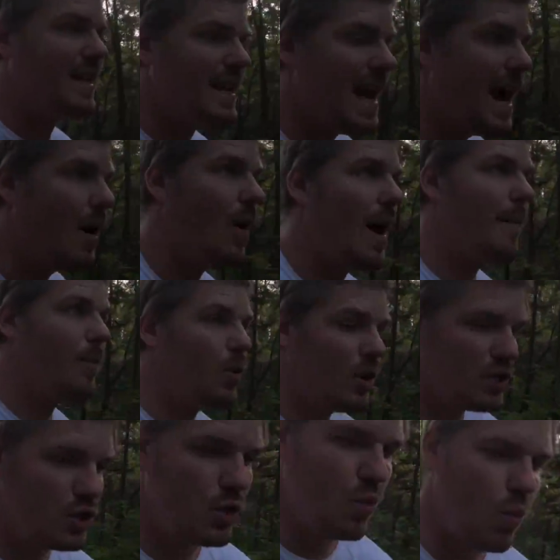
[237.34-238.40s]
Now I'm
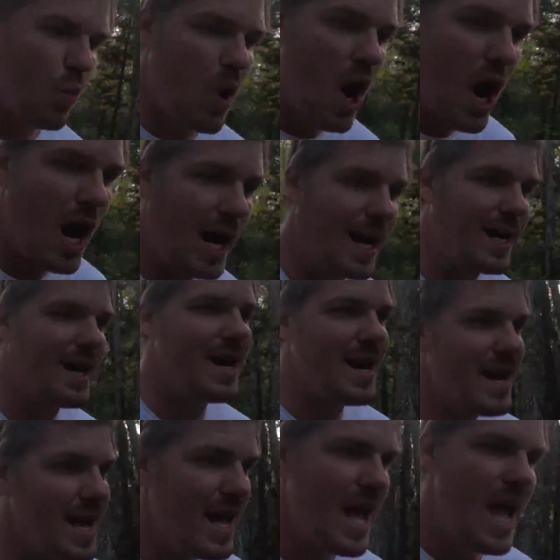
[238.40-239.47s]
going to walk,
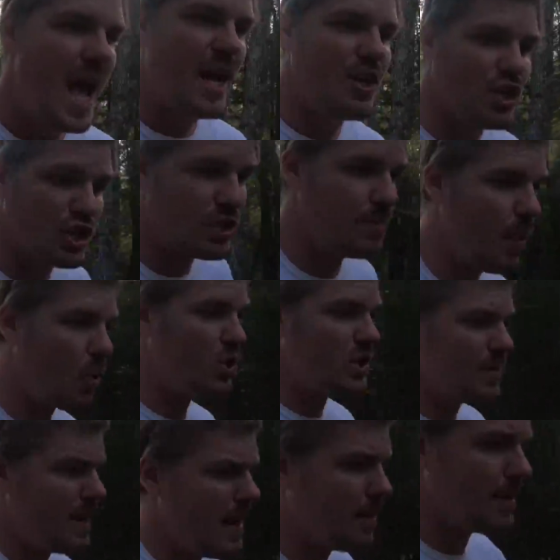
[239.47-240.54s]
and you're
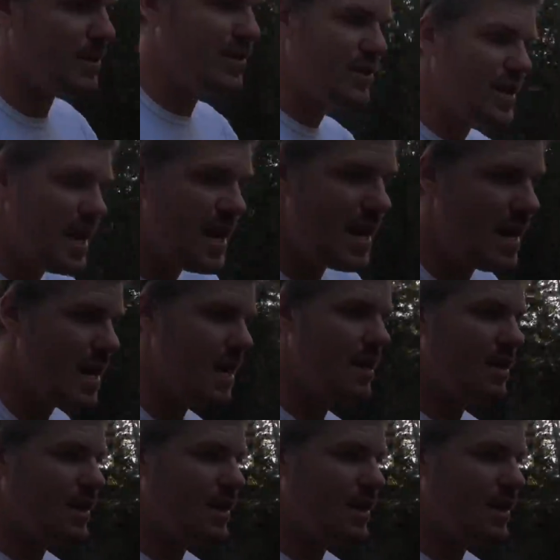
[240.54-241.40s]
supposed to be able to see